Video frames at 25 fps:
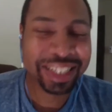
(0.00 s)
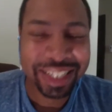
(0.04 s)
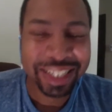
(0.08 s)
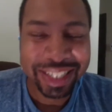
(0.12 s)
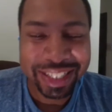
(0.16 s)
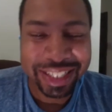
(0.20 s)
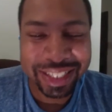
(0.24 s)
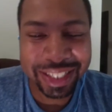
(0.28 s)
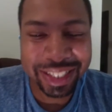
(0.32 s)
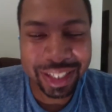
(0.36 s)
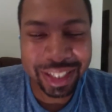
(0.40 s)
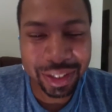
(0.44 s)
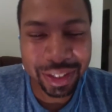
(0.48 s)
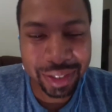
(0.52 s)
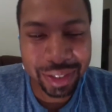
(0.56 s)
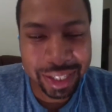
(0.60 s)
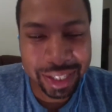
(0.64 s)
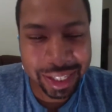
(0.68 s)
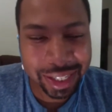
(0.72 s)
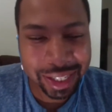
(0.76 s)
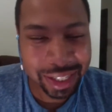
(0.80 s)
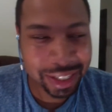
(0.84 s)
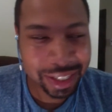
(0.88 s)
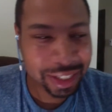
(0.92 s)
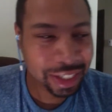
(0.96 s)
So
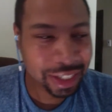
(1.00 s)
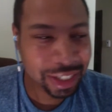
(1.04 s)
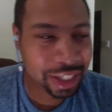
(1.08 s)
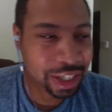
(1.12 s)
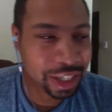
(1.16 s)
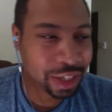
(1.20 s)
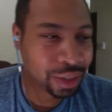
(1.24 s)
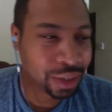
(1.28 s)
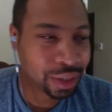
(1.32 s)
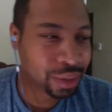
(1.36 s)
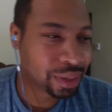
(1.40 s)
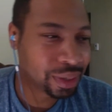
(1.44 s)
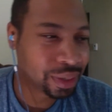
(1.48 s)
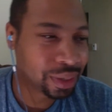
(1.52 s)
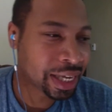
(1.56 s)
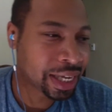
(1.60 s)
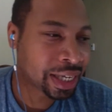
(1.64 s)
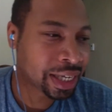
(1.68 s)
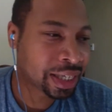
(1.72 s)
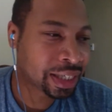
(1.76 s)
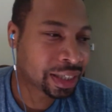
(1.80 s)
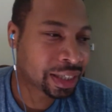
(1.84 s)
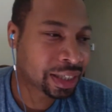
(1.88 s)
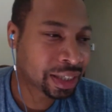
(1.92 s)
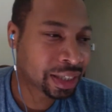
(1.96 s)
then, you know,
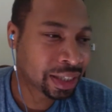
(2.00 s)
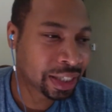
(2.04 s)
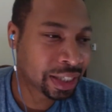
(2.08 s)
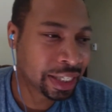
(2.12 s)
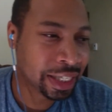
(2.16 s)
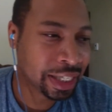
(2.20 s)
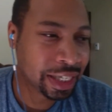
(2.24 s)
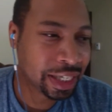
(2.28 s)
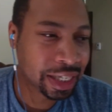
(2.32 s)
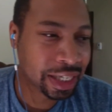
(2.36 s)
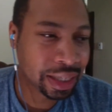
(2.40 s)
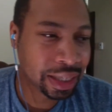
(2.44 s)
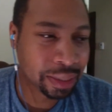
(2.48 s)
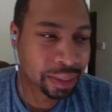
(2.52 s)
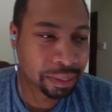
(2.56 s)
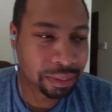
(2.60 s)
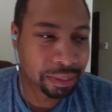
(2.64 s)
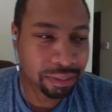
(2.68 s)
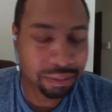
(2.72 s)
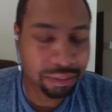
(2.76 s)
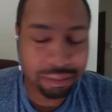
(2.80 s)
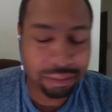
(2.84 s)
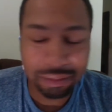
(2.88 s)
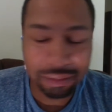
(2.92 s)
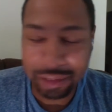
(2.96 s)
I uh, ended up
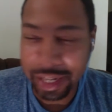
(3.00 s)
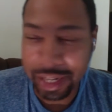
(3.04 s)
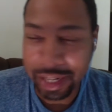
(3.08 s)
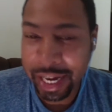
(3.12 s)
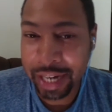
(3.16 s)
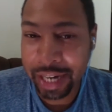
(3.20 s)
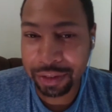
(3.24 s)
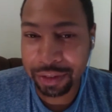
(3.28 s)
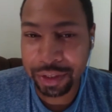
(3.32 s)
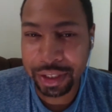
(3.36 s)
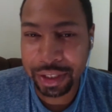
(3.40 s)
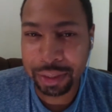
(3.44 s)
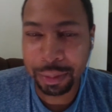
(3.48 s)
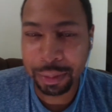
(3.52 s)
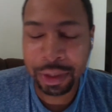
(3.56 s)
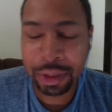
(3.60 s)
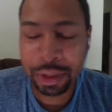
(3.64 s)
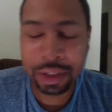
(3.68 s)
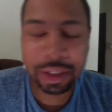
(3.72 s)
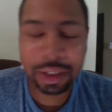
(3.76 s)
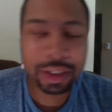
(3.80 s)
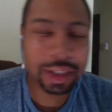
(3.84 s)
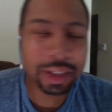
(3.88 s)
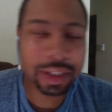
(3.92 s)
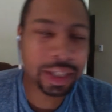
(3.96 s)
not reading the
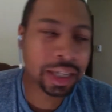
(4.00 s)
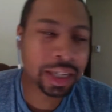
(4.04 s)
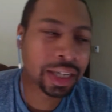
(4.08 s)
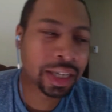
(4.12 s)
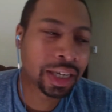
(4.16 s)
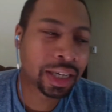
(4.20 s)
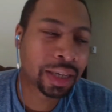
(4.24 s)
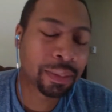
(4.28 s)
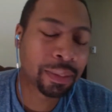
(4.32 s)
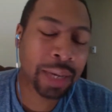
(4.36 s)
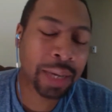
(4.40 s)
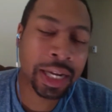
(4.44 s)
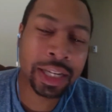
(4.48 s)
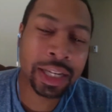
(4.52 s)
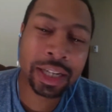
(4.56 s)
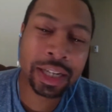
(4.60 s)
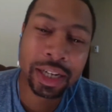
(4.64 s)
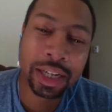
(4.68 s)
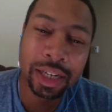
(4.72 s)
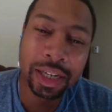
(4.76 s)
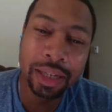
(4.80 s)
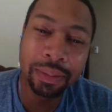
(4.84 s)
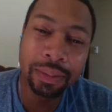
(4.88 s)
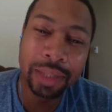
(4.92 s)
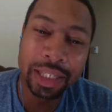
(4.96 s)
book, uh, but I
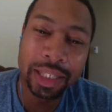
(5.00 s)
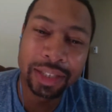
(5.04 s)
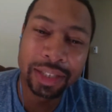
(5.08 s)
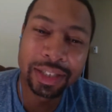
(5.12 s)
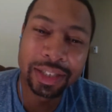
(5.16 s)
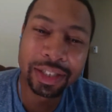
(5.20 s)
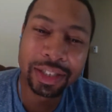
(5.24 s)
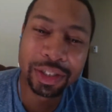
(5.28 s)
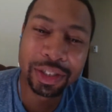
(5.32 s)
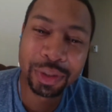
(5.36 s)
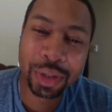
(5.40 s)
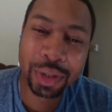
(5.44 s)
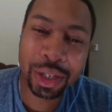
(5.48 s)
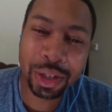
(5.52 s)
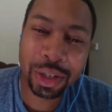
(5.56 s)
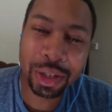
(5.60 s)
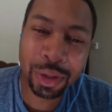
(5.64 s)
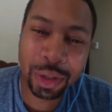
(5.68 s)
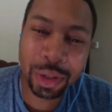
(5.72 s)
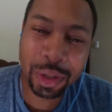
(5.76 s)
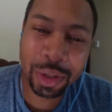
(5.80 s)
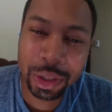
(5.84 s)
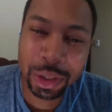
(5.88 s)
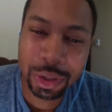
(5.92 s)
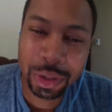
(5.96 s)
ended up listening to it
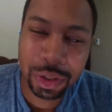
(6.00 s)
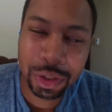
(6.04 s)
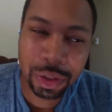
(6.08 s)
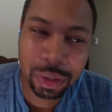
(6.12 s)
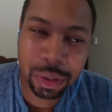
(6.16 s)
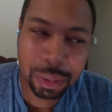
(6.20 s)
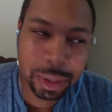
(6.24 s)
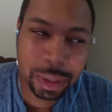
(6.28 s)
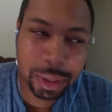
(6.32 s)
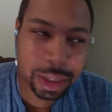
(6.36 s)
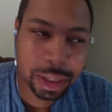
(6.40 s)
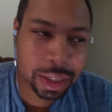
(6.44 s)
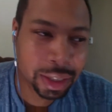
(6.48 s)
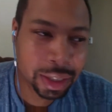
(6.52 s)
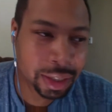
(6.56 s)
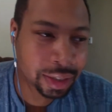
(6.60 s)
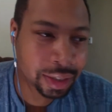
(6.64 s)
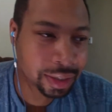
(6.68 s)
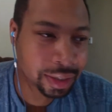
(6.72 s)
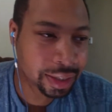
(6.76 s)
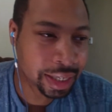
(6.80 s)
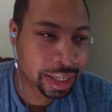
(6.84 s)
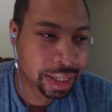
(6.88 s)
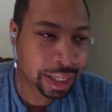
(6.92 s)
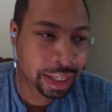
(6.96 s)
on YouTube
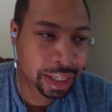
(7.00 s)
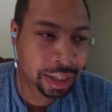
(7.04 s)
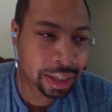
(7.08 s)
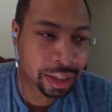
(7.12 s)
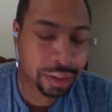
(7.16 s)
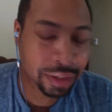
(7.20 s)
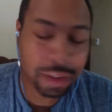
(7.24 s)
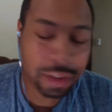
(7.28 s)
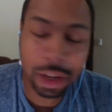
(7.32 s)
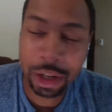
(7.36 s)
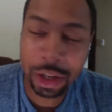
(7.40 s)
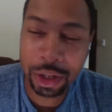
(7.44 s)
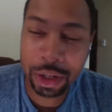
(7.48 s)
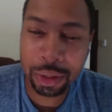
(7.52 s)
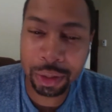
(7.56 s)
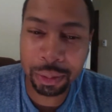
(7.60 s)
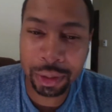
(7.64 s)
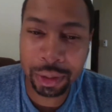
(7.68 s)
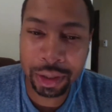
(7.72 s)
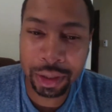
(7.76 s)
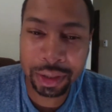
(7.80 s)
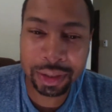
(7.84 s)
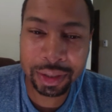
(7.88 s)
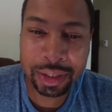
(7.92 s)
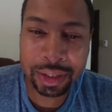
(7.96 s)
because I love
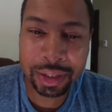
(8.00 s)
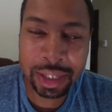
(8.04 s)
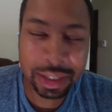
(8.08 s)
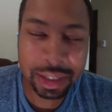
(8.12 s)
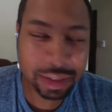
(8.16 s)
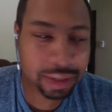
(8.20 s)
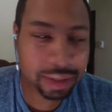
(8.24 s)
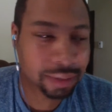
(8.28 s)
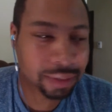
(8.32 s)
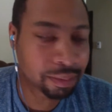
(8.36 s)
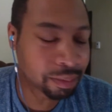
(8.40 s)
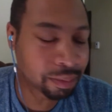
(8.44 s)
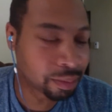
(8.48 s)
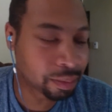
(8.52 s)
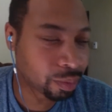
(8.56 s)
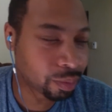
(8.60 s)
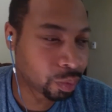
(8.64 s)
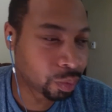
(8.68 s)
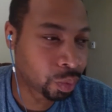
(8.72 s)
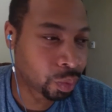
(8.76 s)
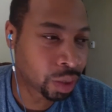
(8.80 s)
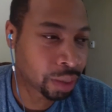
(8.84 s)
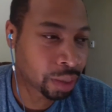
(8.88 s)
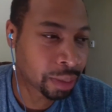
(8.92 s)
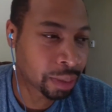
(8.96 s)
audiobooks. That's
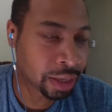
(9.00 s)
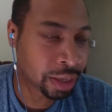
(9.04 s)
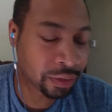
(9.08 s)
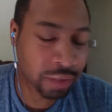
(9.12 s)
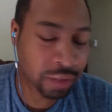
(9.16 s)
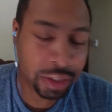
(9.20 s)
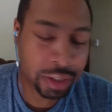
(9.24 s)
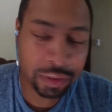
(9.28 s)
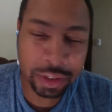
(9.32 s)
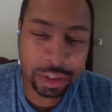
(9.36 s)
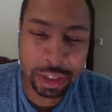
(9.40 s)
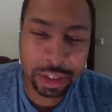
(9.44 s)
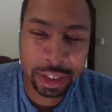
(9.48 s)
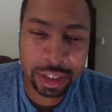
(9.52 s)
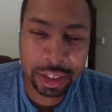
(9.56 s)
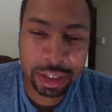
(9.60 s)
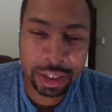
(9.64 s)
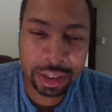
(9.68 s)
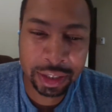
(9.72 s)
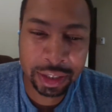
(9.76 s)
one of my favorite things